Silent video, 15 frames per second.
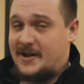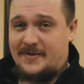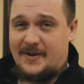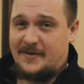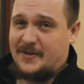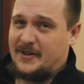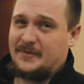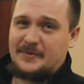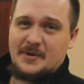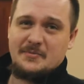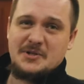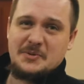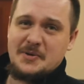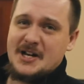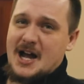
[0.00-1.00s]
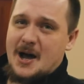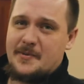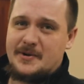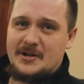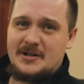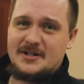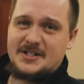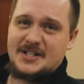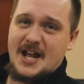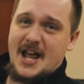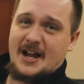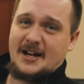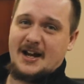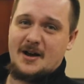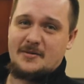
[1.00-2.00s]
they have everything from speedometers,
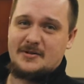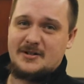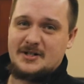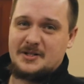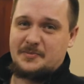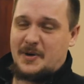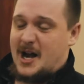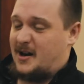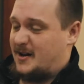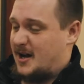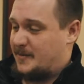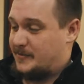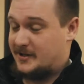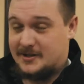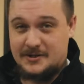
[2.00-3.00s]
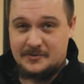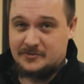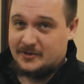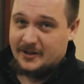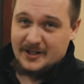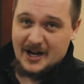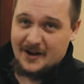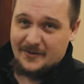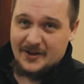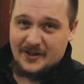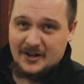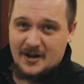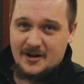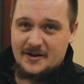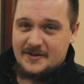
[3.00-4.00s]
tachometers, pyrometers, really
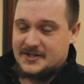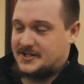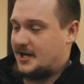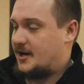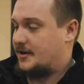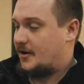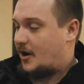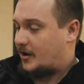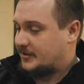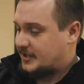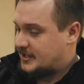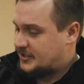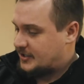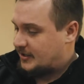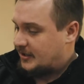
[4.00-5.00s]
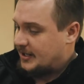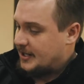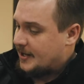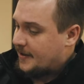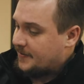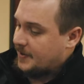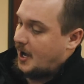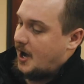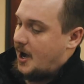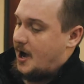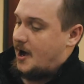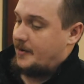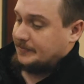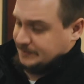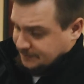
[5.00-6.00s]
everything under the sun, all digital.
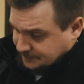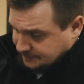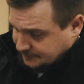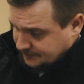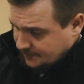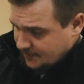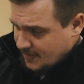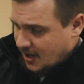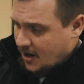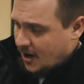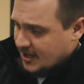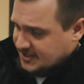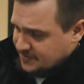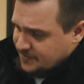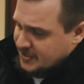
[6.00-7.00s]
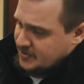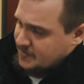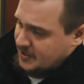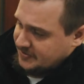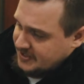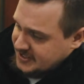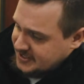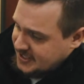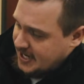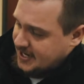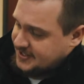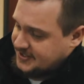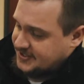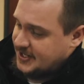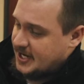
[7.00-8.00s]
Um, awesome thing about these
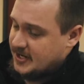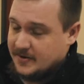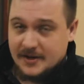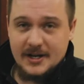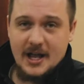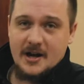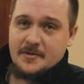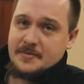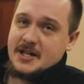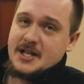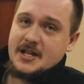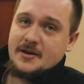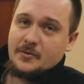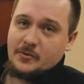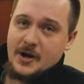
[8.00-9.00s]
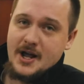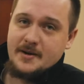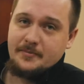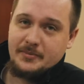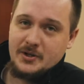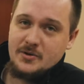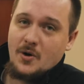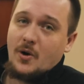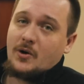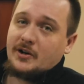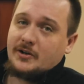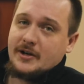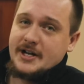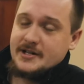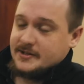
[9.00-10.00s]
guys is that you can get them in red, blue, or
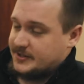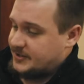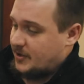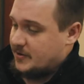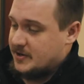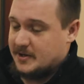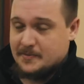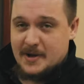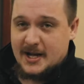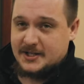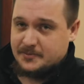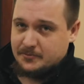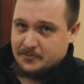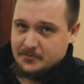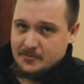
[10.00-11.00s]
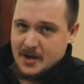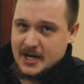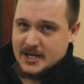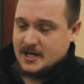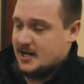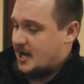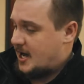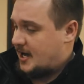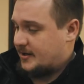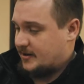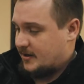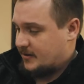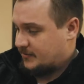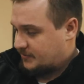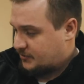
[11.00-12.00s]
green, so you can match many uh, you
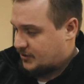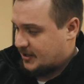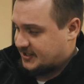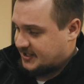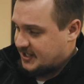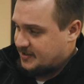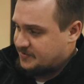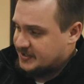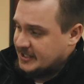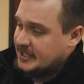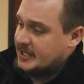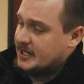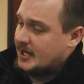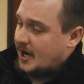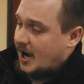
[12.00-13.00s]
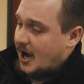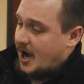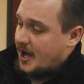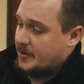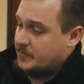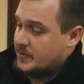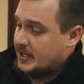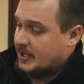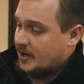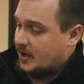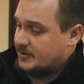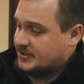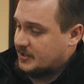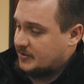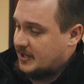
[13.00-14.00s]
know truck schemes. Uh, we could
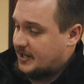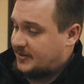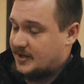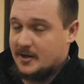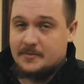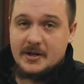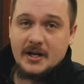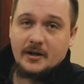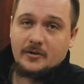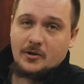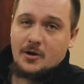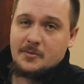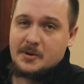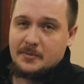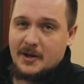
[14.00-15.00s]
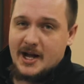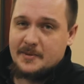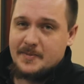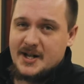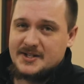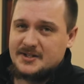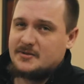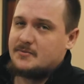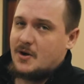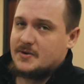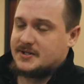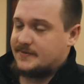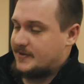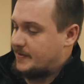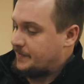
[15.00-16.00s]
also get them in a chrome or black bezel,
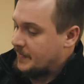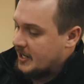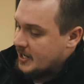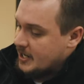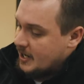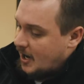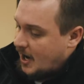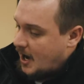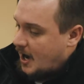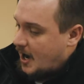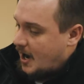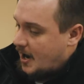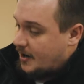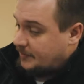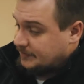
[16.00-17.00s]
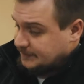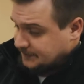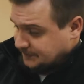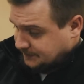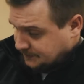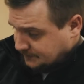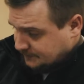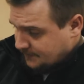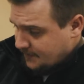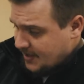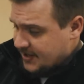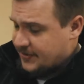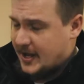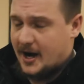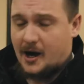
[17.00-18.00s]
most of them. Um,
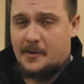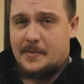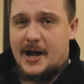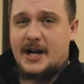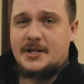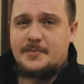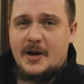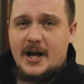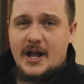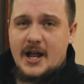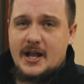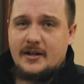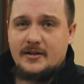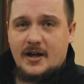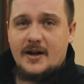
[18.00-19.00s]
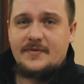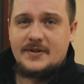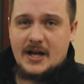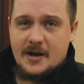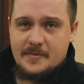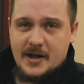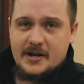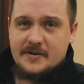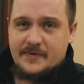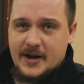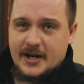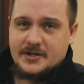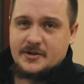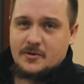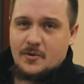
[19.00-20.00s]
they are backed by a lifetime
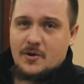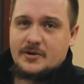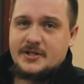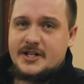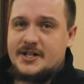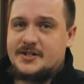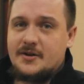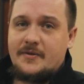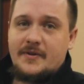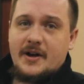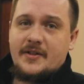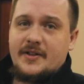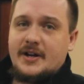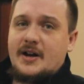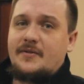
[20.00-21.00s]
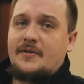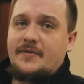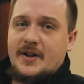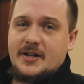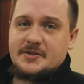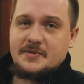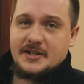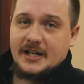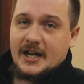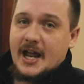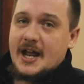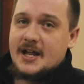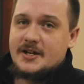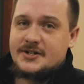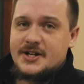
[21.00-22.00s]
manufacturer warranty. So if anything ever fails with the
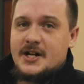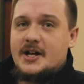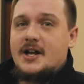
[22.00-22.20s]
gauge